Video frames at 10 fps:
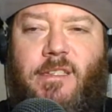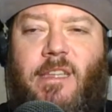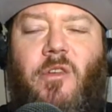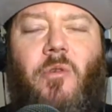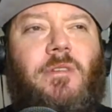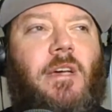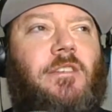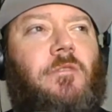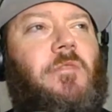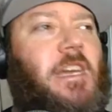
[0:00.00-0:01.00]
It's like, no,
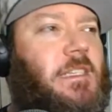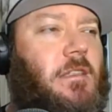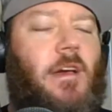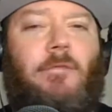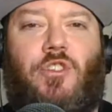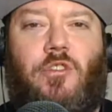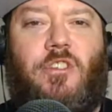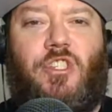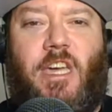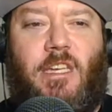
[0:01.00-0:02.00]
certain things in life
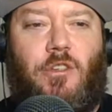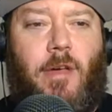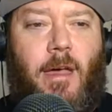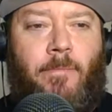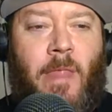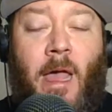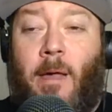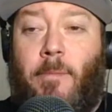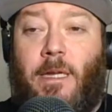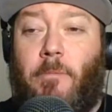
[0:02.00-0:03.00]
shouldn't change, okay?
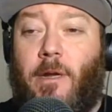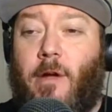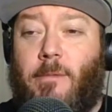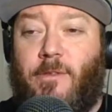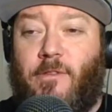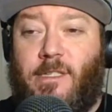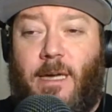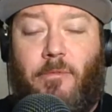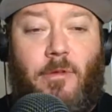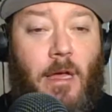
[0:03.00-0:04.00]
Peanut butter cups, for
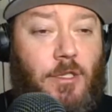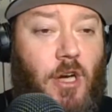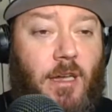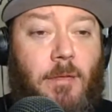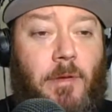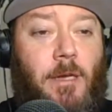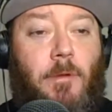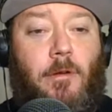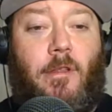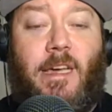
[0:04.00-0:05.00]
example, chocolate and peanut
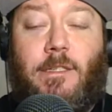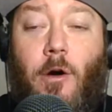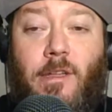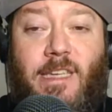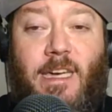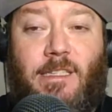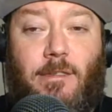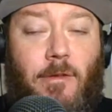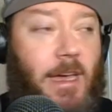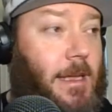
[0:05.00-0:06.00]
butter. That's all it
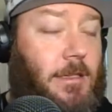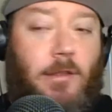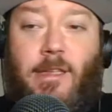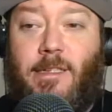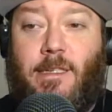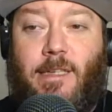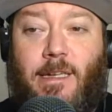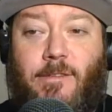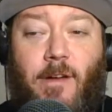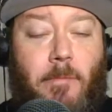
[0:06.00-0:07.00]
takes, okay? That's all it takes to
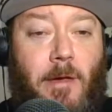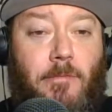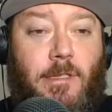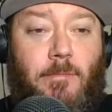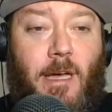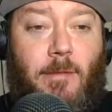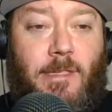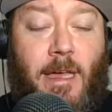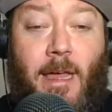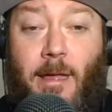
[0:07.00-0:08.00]
satisfy people
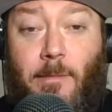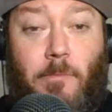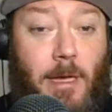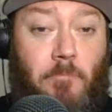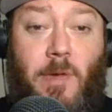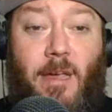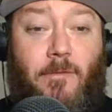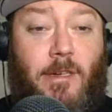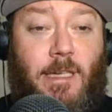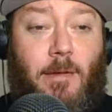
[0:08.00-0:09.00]
sometimes. Like me,
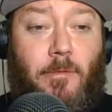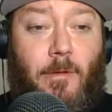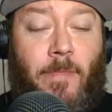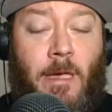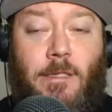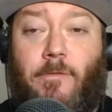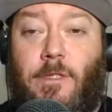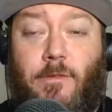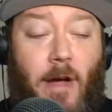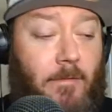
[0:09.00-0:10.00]
for example. So for
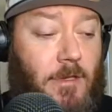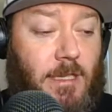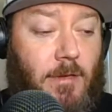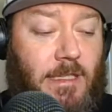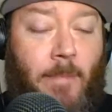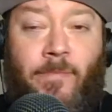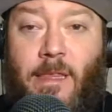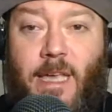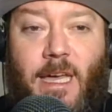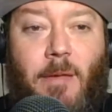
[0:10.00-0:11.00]
Survivor Series,
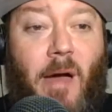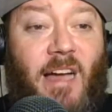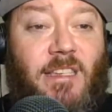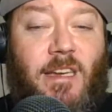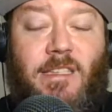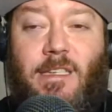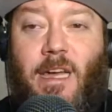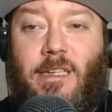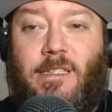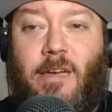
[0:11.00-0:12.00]
take it back to
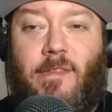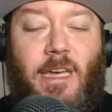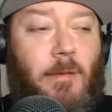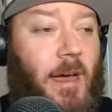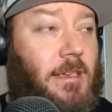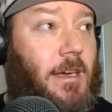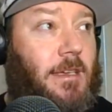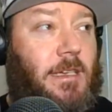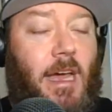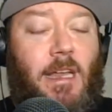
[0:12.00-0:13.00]
1987. Take it back to
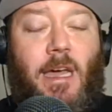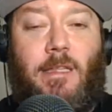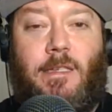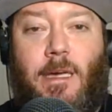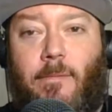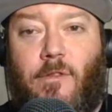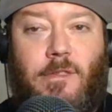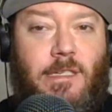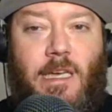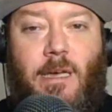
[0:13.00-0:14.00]
1988. Team
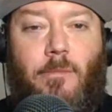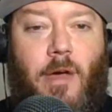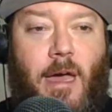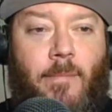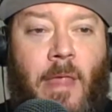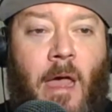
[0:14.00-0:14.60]
versus team, okay?